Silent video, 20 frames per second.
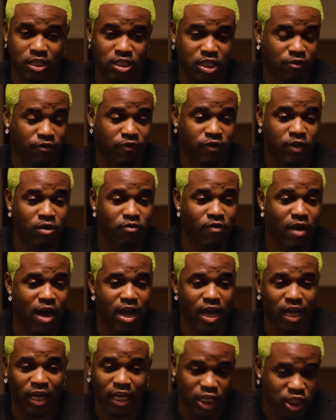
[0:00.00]
just free write.
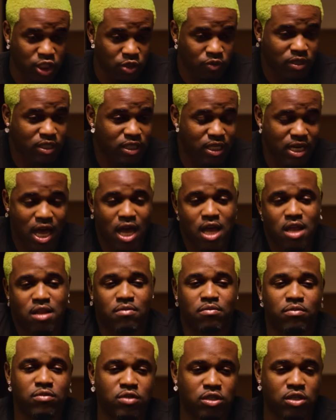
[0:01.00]
It gets you into that
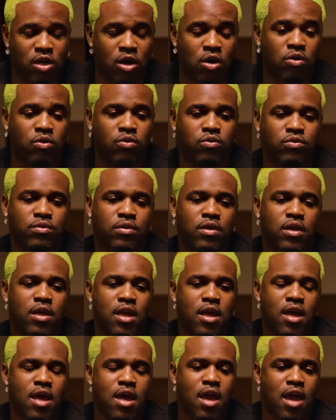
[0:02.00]
zone.
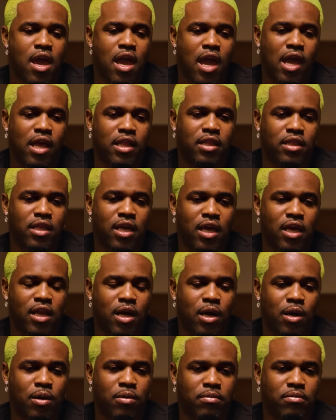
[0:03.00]
And then
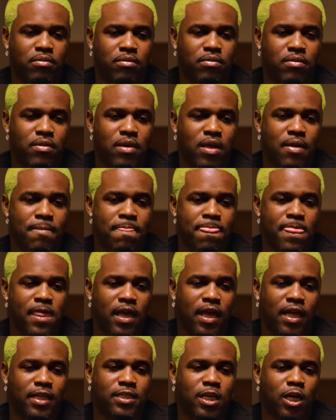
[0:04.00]

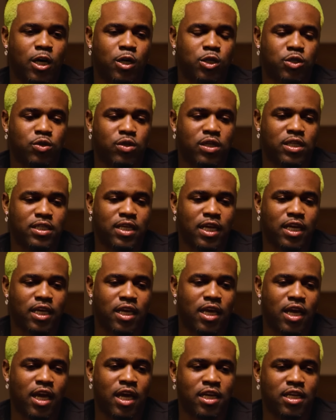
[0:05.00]
it tells you to take
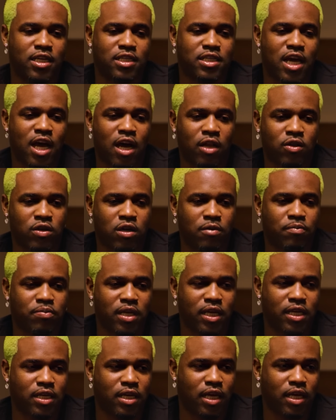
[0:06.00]
your inner child on a
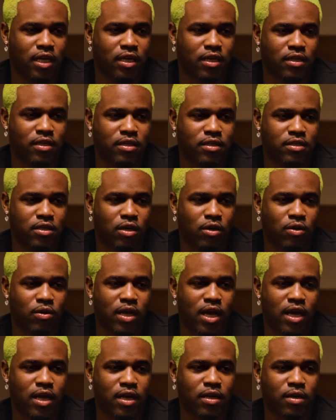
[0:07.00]
play date. So
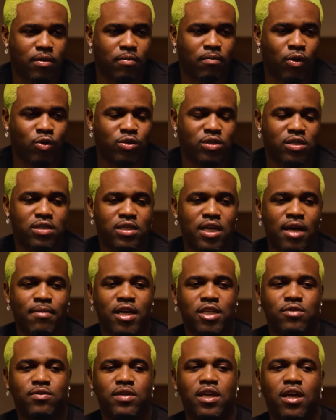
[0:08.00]
like most of the time
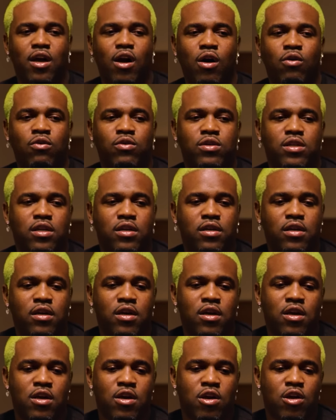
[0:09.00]
as we get older,
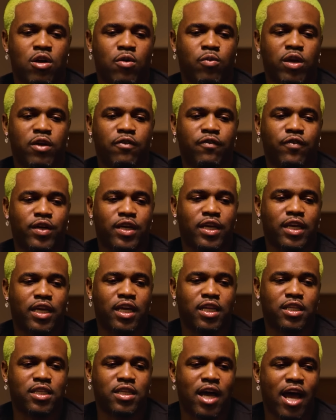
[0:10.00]
we
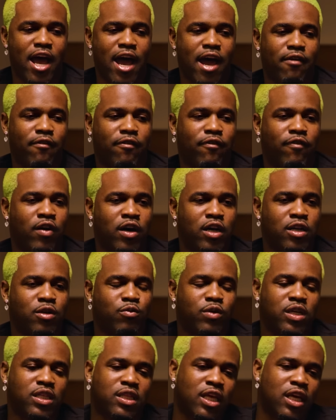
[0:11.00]
forget to have fun.
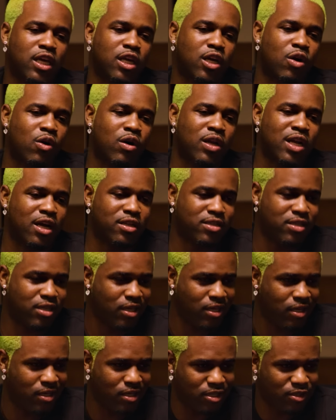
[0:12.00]
We think going out to
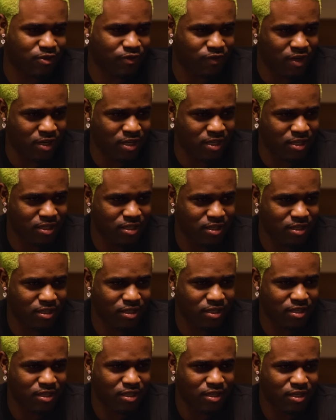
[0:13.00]
eat is fun.
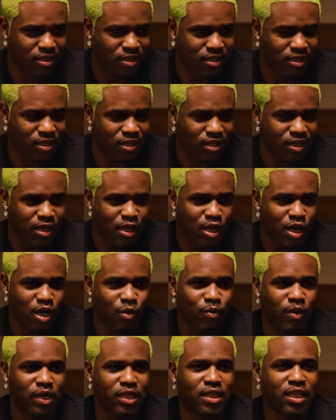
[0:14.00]

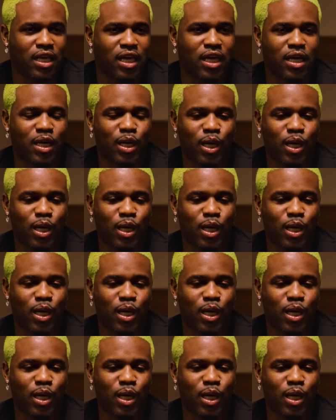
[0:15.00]
We think